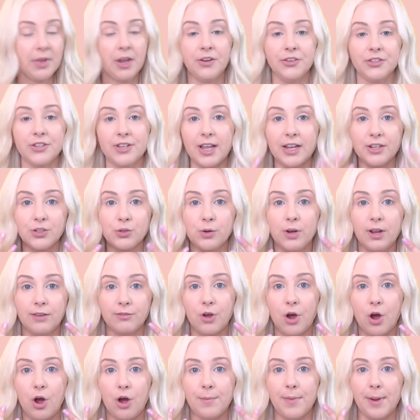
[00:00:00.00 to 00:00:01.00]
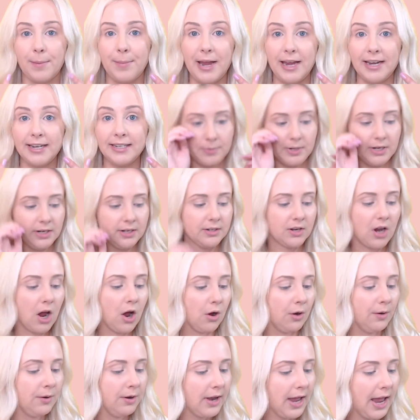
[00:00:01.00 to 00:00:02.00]
So that's all I've got on my base.
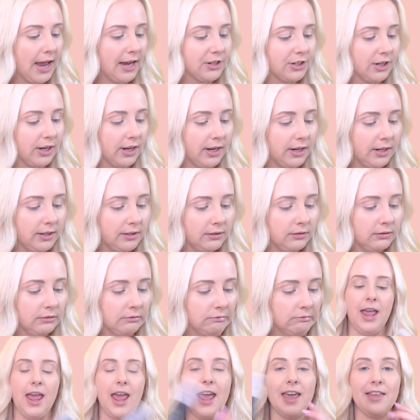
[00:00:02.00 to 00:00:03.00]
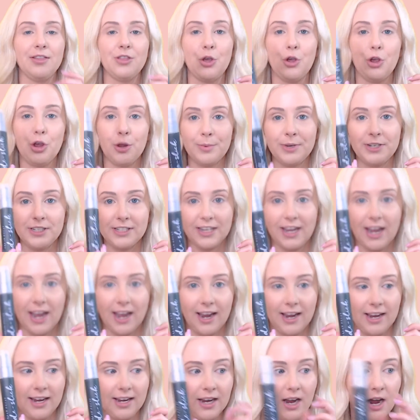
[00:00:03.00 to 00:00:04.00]
Oh, actually, and the Urban
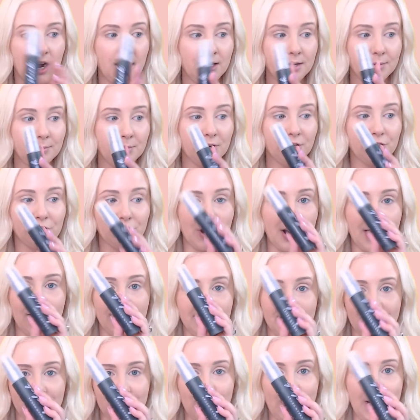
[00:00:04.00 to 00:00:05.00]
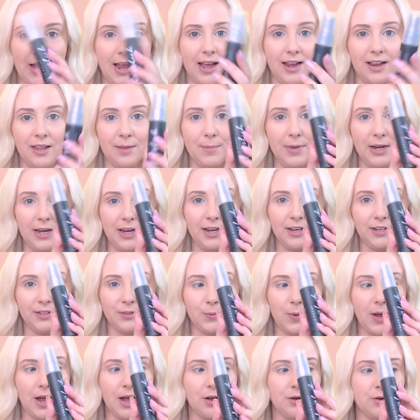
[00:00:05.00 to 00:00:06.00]
Decay. I'm trying this one out in the mini as
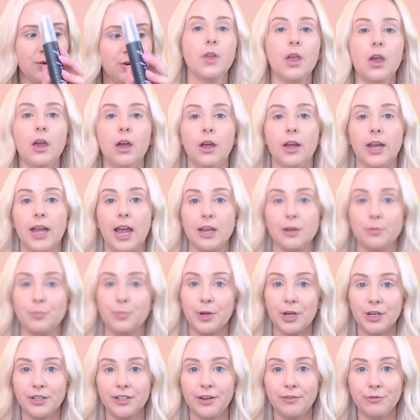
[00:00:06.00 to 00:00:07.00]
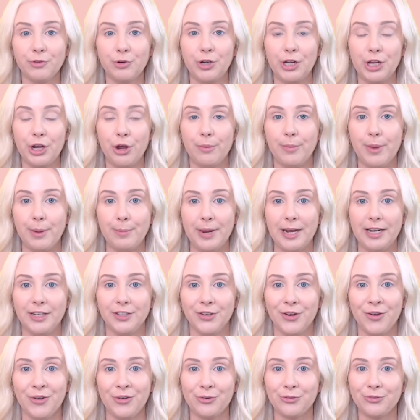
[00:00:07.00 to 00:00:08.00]
well. Okay, because I've already got my base
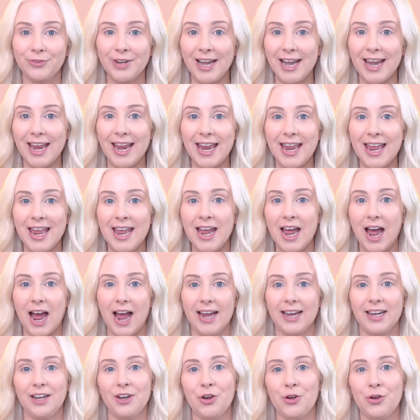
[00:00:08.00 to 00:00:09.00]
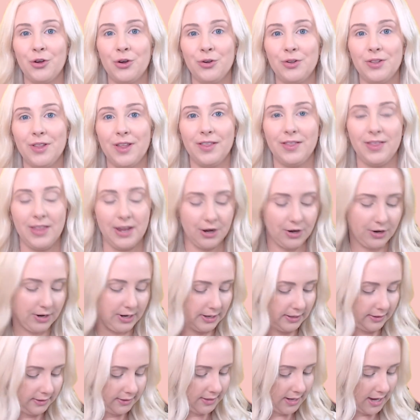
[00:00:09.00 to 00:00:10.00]
on already, I know that there
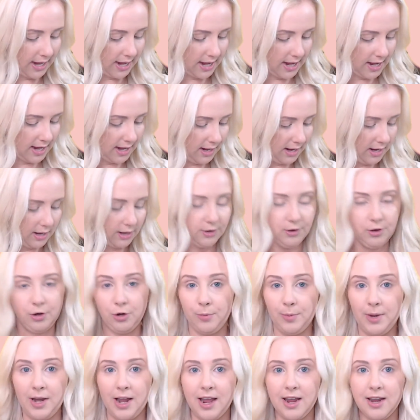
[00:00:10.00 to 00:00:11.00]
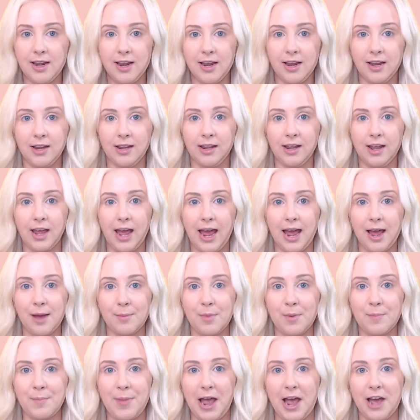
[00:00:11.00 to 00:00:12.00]
is a illuminating
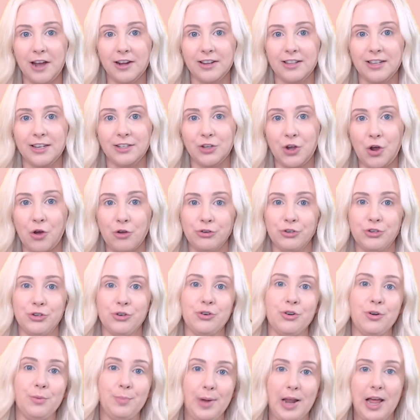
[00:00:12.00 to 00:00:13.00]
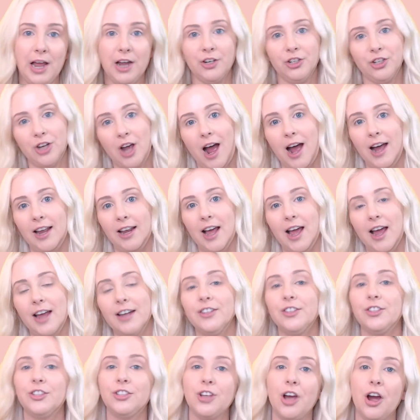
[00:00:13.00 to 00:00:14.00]
powder, there's contour, blush,
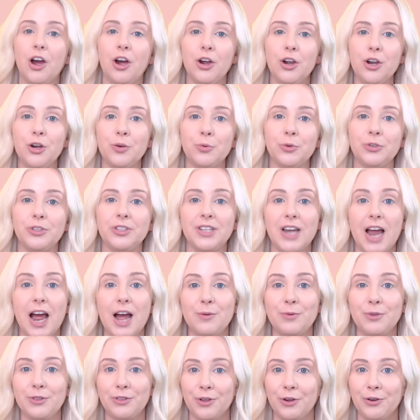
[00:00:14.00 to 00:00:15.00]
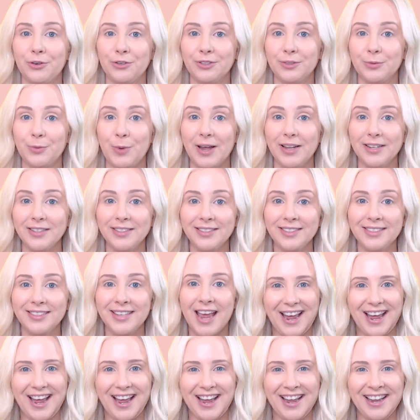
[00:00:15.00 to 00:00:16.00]
highlight. So we'll start with those ones.
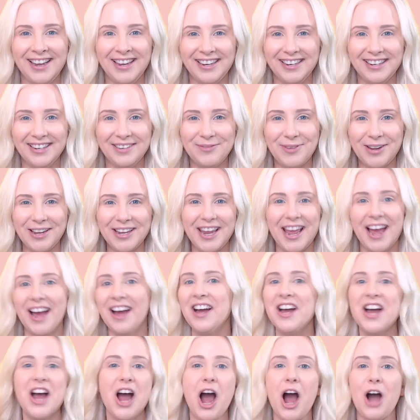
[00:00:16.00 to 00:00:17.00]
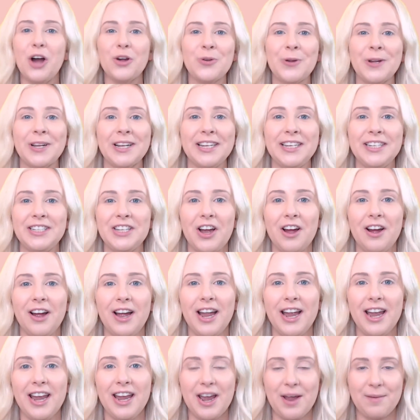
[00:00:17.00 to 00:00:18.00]
But yeah, I'll quickly
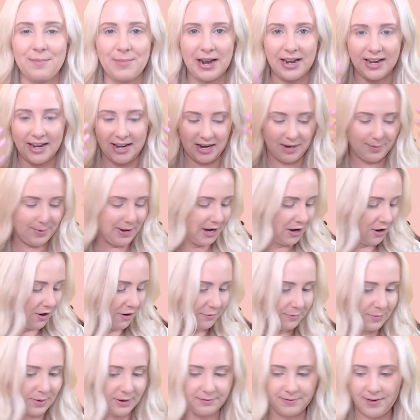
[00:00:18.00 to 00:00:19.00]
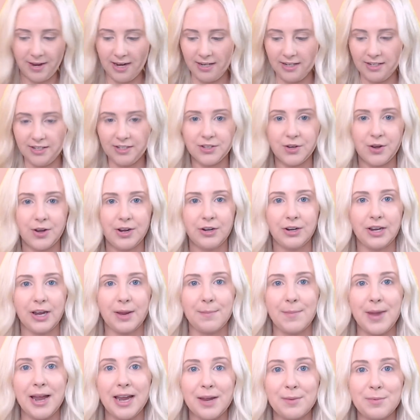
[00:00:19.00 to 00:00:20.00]
tie my hair back off my face so I don't get
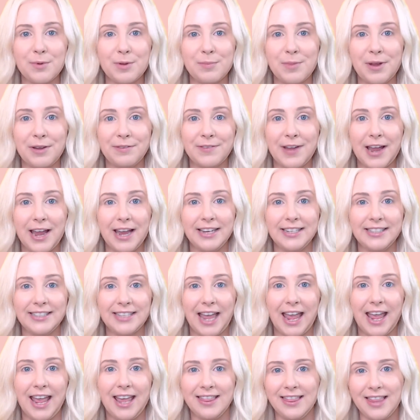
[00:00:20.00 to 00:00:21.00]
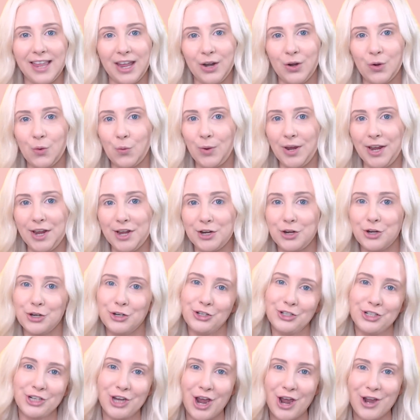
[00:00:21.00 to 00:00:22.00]
makeup in my face, and then we are
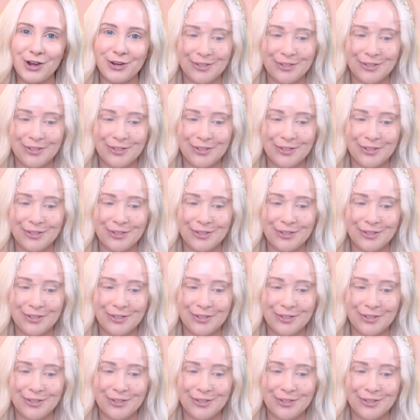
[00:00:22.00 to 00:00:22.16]
good to go.